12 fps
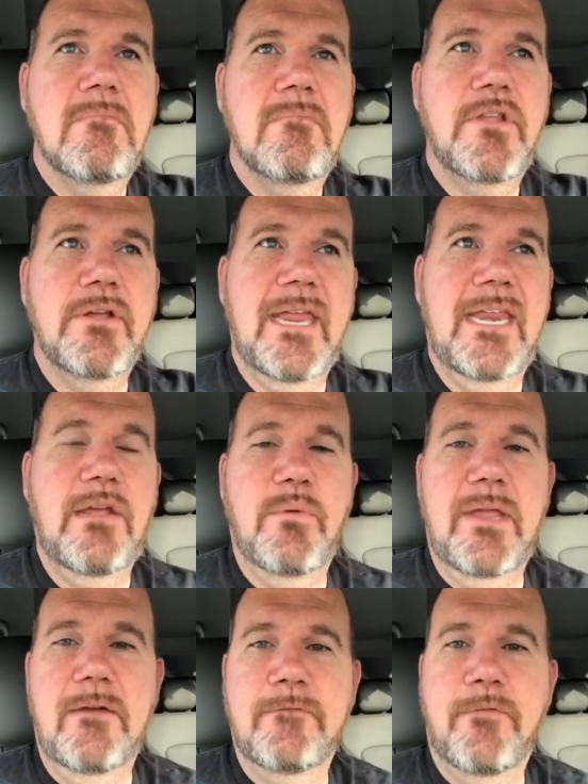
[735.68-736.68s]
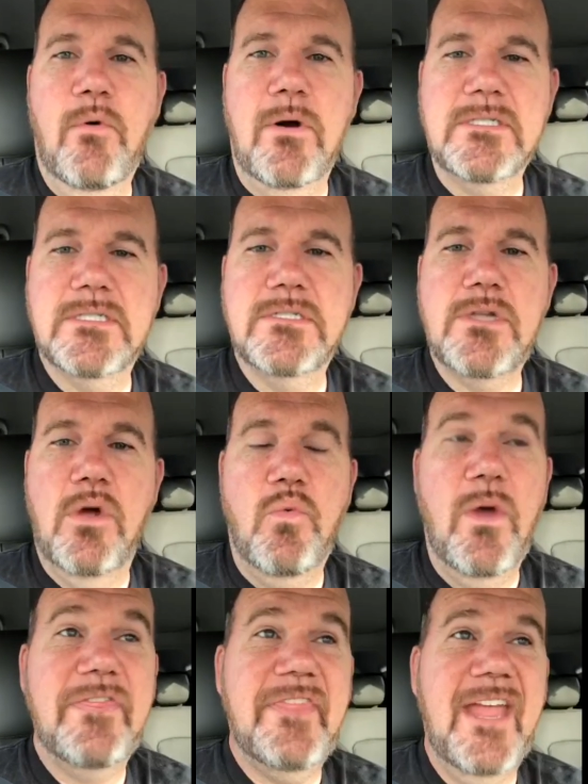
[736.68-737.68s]
they're getting reinforced. So
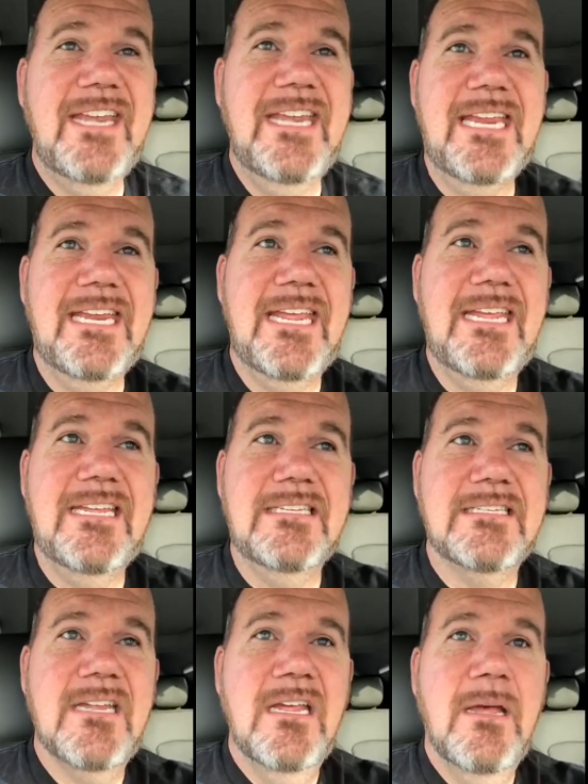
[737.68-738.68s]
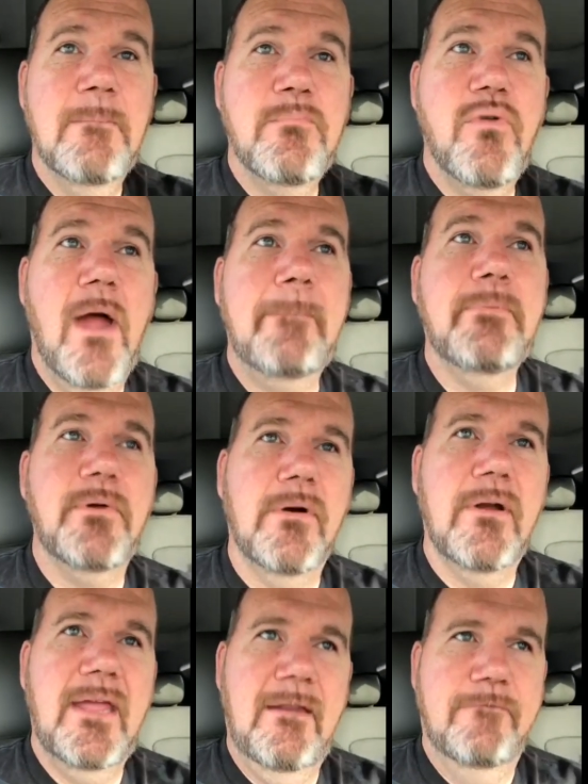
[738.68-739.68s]
what they need is
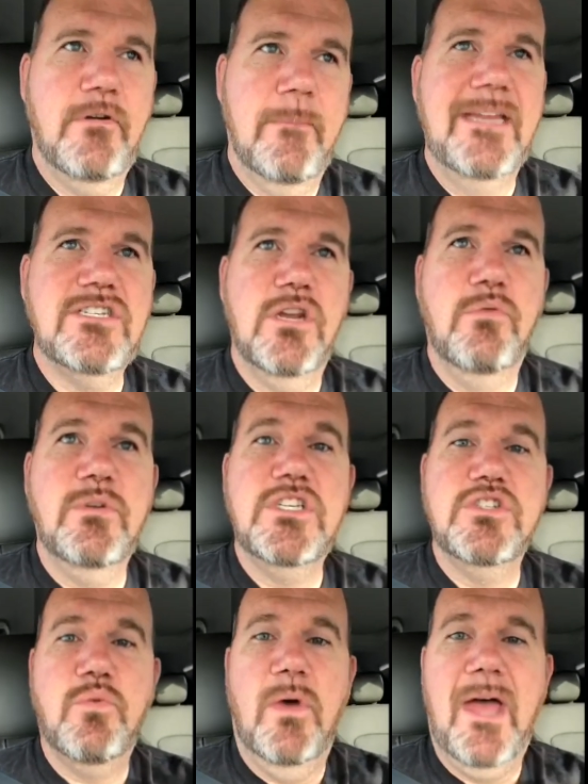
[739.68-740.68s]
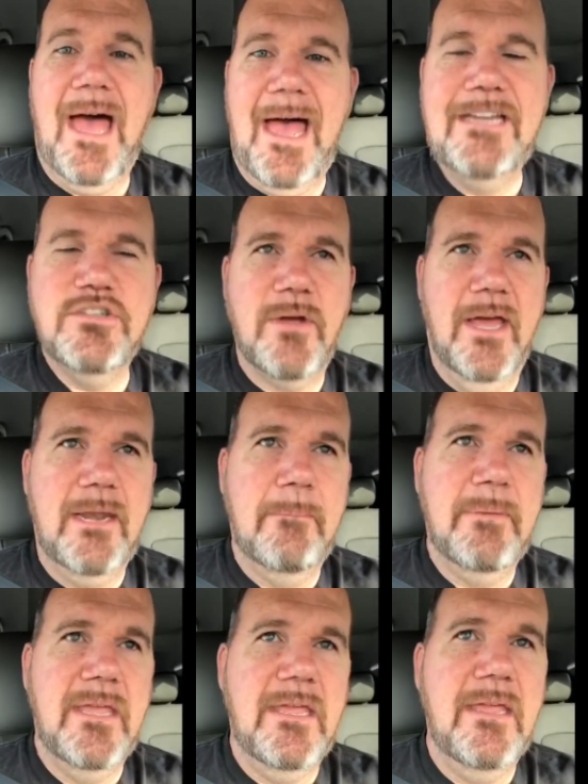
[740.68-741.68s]
proper information, which is what I try to
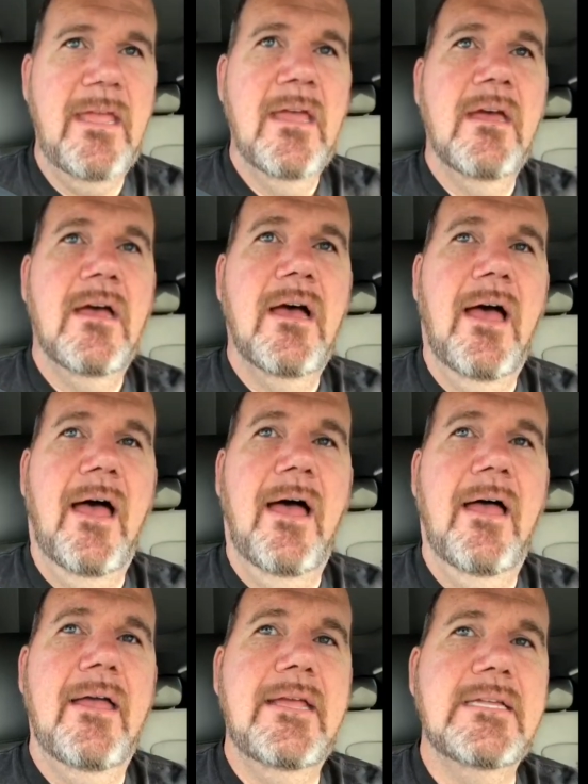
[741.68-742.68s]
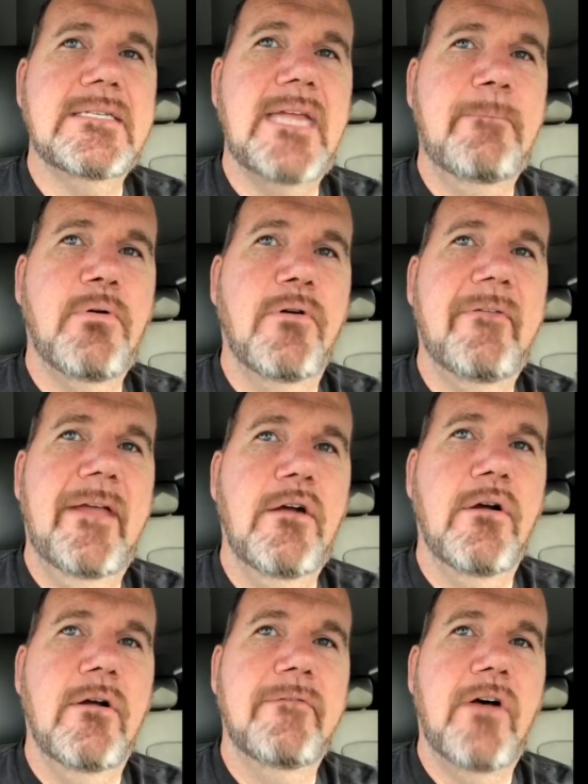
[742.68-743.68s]
be, uh, is a
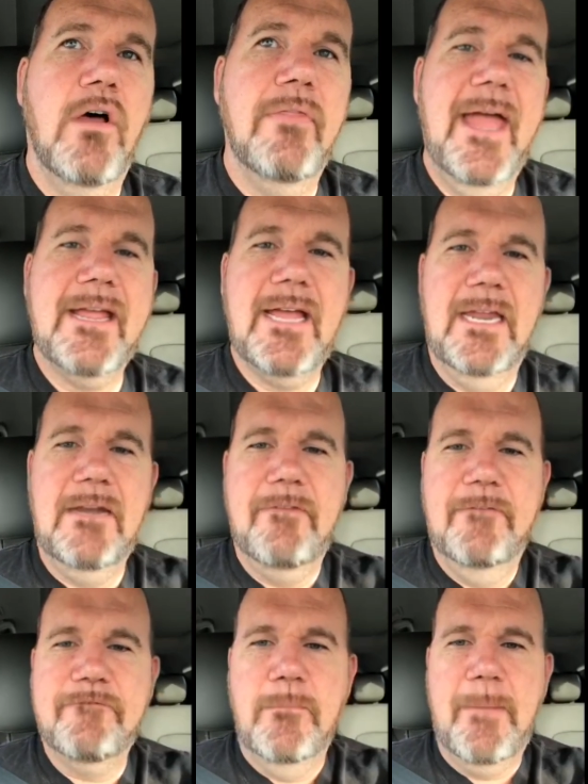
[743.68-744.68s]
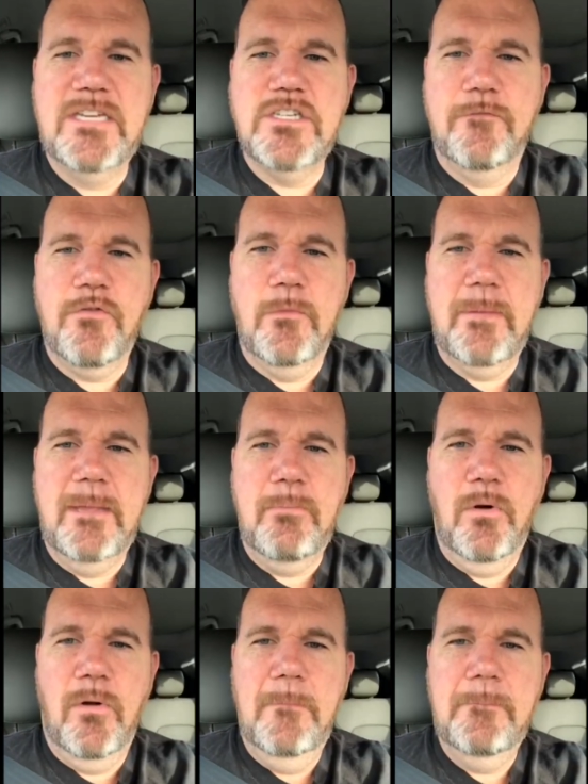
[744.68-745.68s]
purveyor of all that kind of information for
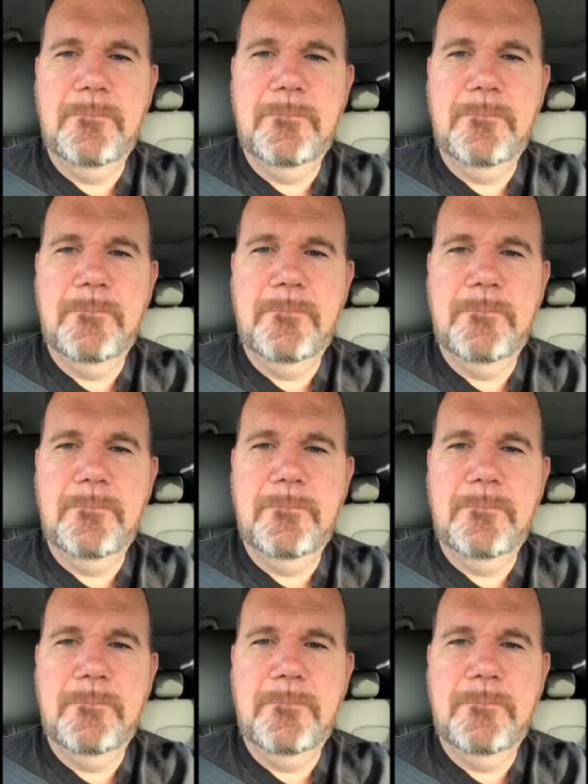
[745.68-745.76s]
people.